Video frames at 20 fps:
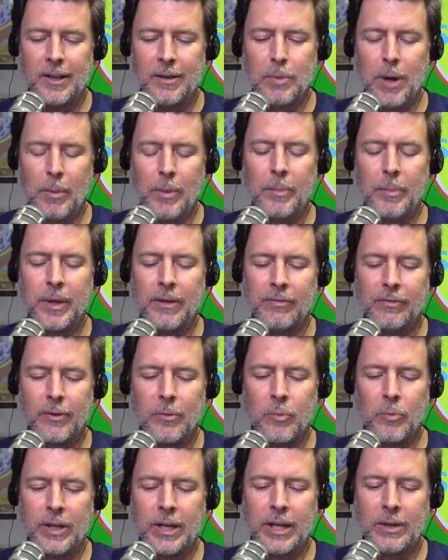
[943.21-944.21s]
probably
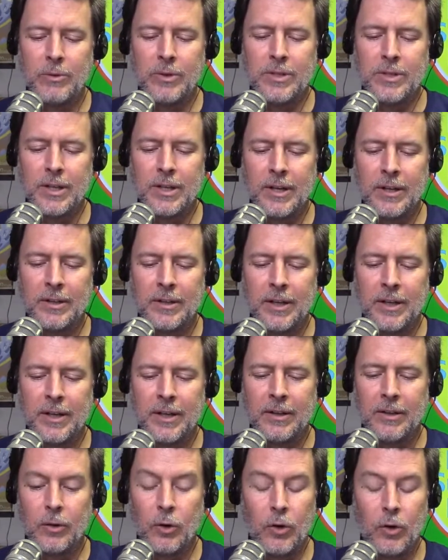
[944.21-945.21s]
from when he was on,
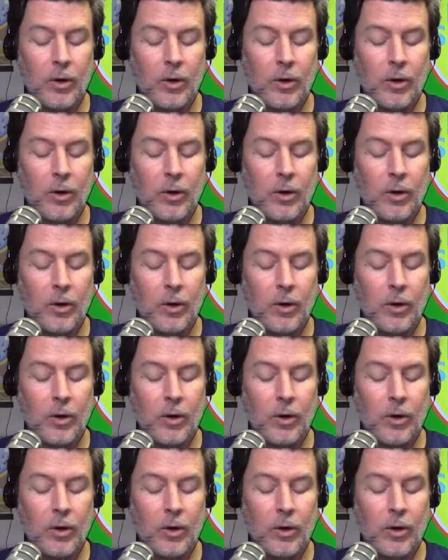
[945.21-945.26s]
or